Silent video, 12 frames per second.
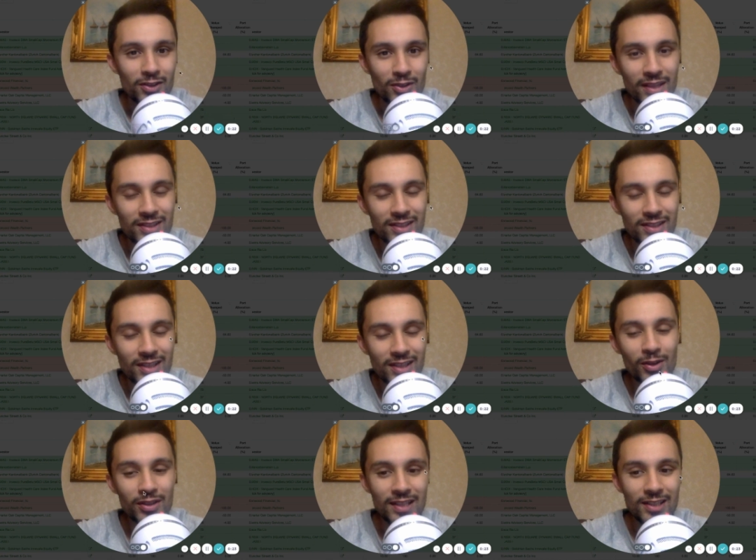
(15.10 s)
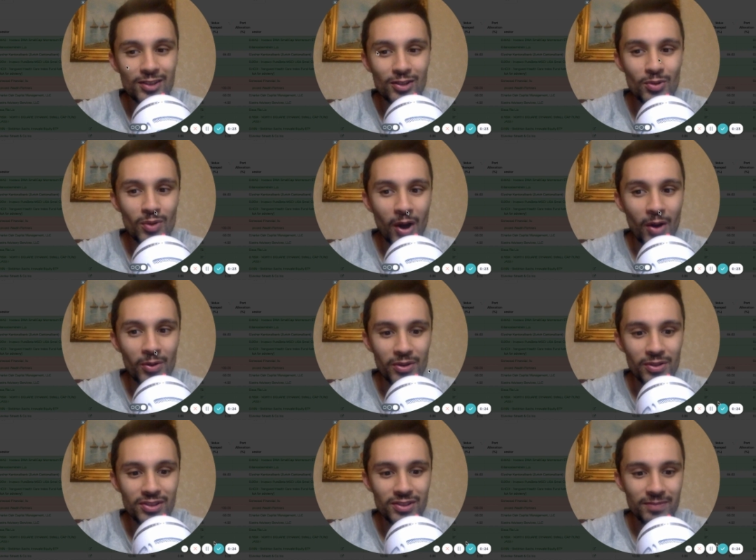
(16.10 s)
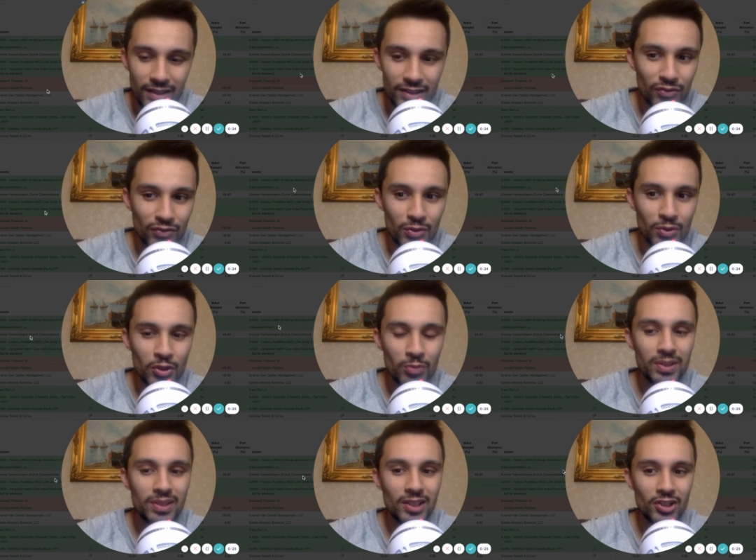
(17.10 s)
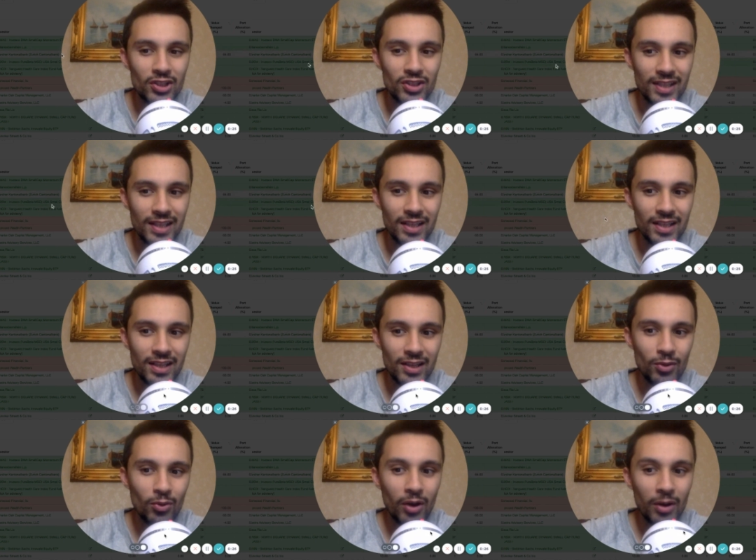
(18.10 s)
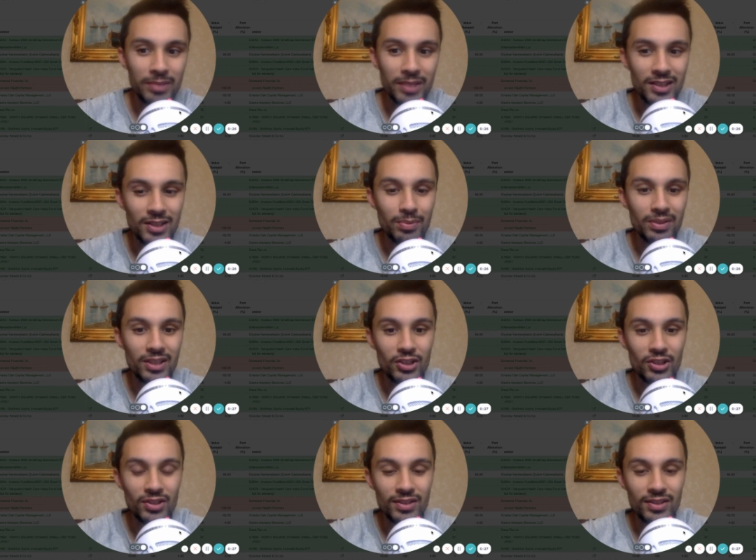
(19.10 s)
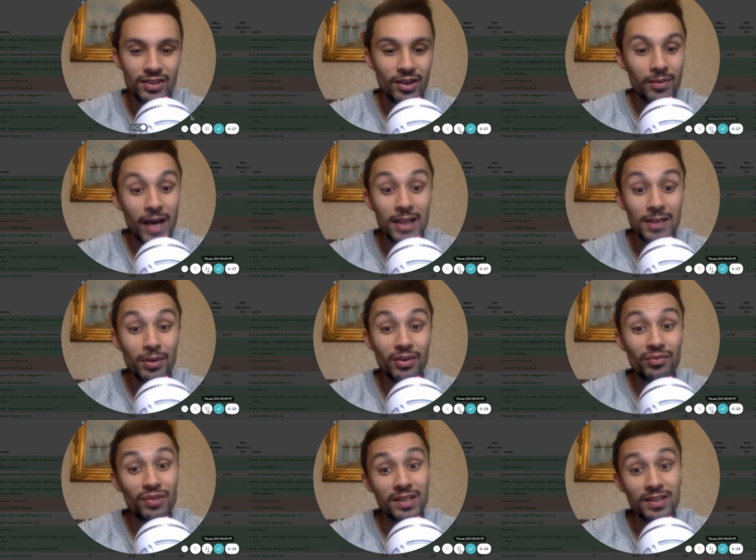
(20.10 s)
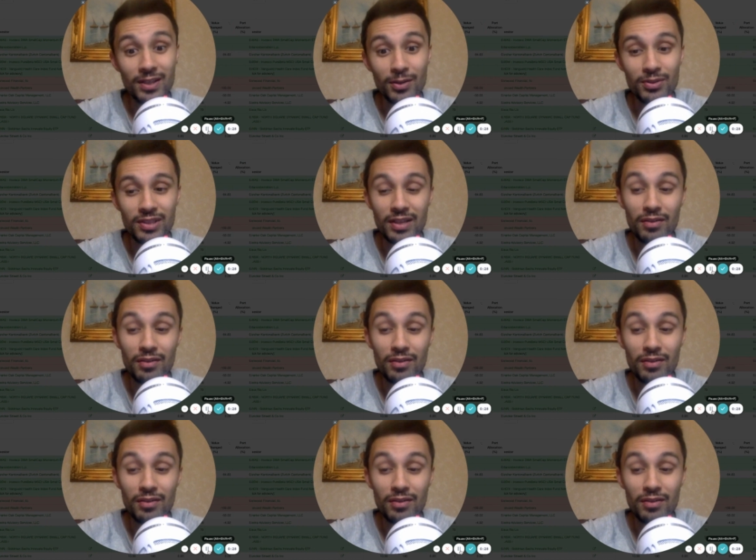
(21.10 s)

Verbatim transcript: So let's take a look at these new owners. There's a few new positions in here or updated positions uh, as per Fintel's